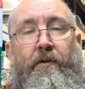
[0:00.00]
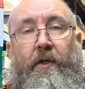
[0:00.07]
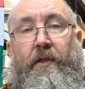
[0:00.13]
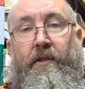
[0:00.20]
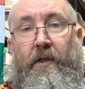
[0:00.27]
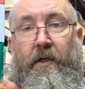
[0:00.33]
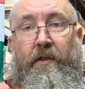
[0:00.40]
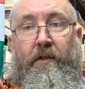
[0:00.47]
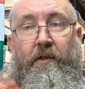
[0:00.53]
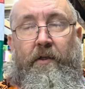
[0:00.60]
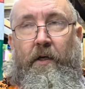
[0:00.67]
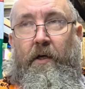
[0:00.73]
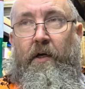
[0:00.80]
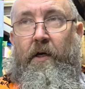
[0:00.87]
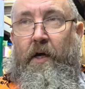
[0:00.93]
This
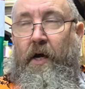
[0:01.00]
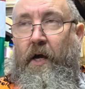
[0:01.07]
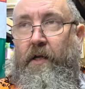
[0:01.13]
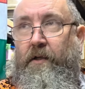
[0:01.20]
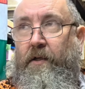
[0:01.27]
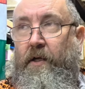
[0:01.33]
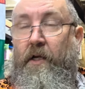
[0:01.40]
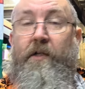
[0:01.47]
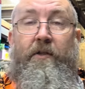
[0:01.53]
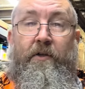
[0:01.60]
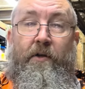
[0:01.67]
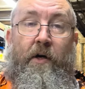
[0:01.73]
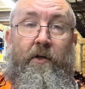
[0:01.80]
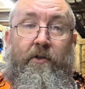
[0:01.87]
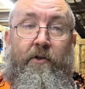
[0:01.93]
is an
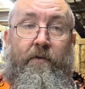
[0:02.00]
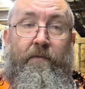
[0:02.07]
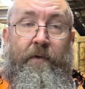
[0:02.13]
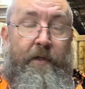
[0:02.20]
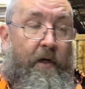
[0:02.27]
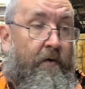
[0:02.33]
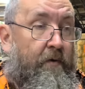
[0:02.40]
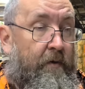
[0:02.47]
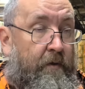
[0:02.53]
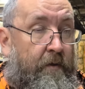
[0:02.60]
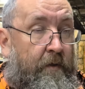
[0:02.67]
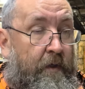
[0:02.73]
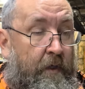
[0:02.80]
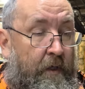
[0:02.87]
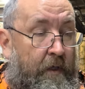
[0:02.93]
introduction
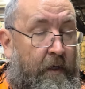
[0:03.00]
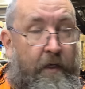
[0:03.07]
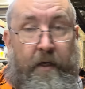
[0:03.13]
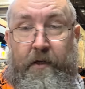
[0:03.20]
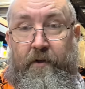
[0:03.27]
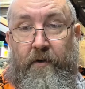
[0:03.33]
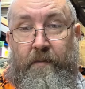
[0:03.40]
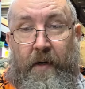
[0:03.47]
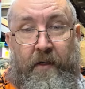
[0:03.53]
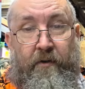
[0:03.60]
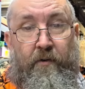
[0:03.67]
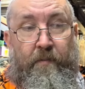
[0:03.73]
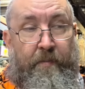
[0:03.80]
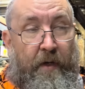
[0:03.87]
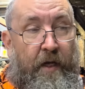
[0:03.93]
video into my
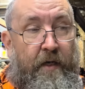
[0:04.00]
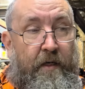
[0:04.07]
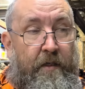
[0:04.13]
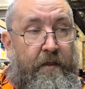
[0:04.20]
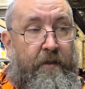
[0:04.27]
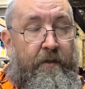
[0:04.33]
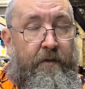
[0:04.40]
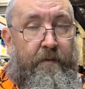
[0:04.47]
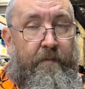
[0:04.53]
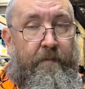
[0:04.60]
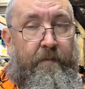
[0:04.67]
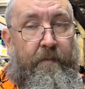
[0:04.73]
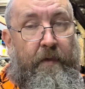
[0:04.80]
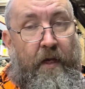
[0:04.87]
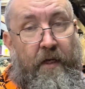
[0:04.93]
new playlist.
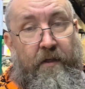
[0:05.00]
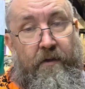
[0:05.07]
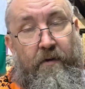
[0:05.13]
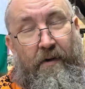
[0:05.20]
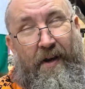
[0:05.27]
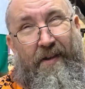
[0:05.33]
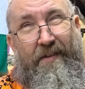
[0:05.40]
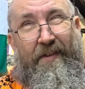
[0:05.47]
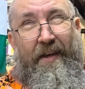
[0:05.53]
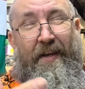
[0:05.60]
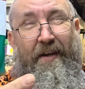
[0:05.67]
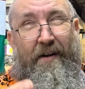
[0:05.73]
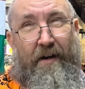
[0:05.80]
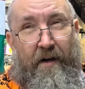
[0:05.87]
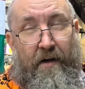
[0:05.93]
Yes, you can
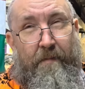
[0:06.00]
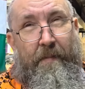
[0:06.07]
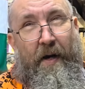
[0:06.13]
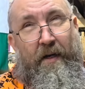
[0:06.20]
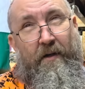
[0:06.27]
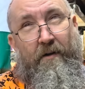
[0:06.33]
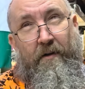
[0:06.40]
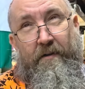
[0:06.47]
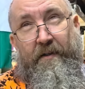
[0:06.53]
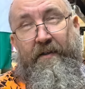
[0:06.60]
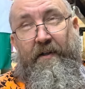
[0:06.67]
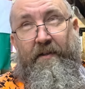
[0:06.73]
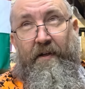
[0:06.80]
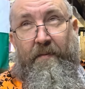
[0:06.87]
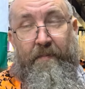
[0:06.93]
think, oh my god,
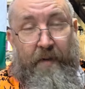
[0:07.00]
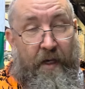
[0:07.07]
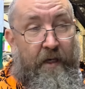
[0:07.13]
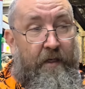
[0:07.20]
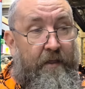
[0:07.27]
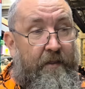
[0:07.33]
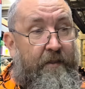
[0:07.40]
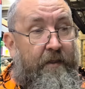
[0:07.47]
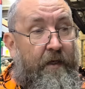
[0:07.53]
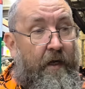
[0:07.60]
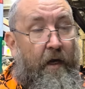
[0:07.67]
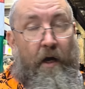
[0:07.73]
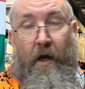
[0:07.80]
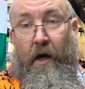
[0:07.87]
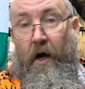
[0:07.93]
another playlist.
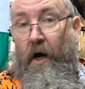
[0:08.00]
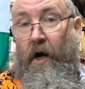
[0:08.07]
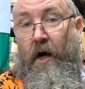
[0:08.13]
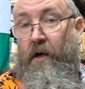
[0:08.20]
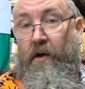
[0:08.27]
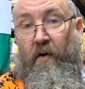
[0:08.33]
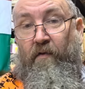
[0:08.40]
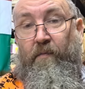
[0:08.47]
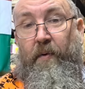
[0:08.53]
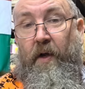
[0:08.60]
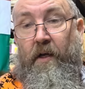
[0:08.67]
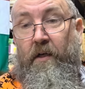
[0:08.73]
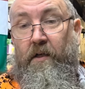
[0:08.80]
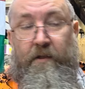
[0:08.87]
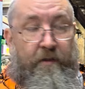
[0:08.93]
I love
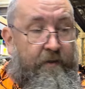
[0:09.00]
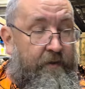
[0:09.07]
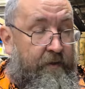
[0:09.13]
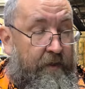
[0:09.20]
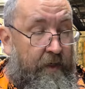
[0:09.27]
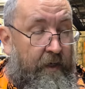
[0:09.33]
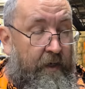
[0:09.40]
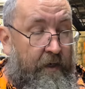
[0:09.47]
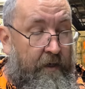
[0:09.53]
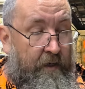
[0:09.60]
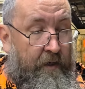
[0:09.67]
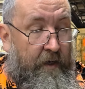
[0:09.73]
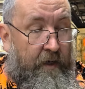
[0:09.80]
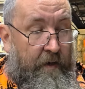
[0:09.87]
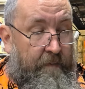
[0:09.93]
playlists.
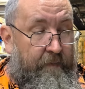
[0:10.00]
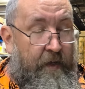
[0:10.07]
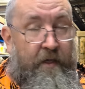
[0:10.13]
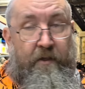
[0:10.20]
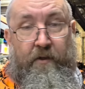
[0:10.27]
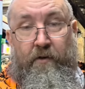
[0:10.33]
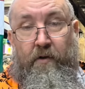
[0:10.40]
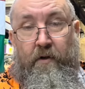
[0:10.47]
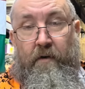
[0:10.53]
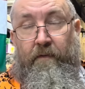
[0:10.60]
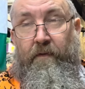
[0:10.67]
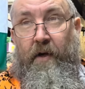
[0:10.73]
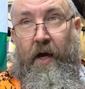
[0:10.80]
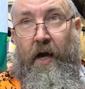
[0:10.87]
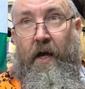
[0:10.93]
They
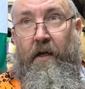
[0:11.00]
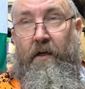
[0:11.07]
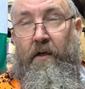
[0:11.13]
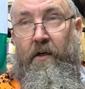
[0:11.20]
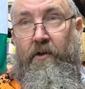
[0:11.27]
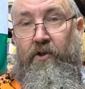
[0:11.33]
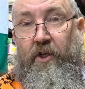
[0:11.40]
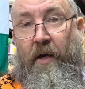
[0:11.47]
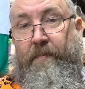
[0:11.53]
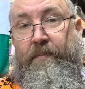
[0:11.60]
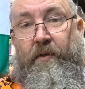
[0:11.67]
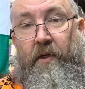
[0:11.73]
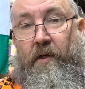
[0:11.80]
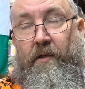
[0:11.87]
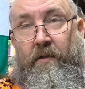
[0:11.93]
serve like
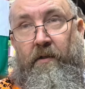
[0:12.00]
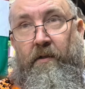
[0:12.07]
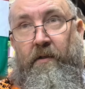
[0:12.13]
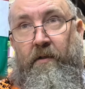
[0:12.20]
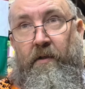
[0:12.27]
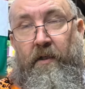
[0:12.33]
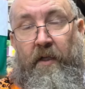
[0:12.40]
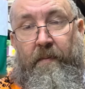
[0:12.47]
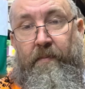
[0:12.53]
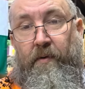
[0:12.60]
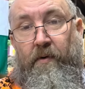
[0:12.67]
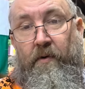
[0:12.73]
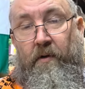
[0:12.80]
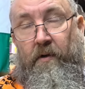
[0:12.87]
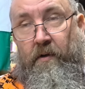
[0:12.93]
chapters in a
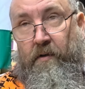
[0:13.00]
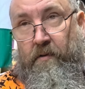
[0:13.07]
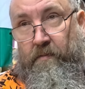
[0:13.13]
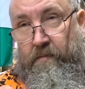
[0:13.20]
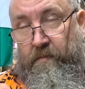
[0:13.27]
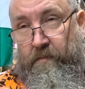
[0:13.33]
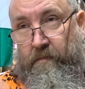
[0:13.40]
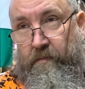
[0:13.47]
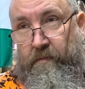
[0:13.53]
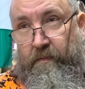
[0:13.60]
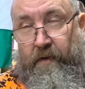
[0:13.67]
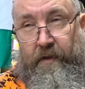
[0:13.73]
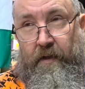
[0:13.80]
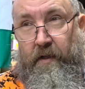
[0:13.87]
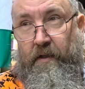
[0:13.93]
book
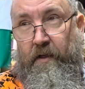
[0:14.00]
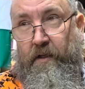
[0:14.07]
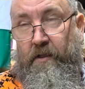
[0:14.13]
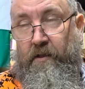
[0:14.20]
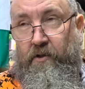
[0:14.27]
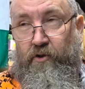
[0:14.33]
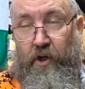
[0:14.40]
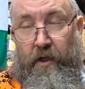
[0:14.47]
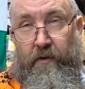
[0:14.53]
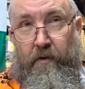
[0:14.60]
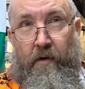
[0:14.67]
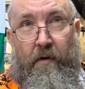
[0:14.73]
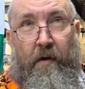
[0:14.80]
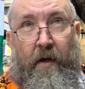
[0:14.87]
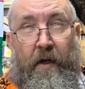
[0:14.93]
within this
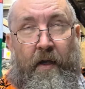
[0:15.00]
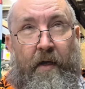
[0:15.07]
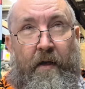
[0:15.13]
channel,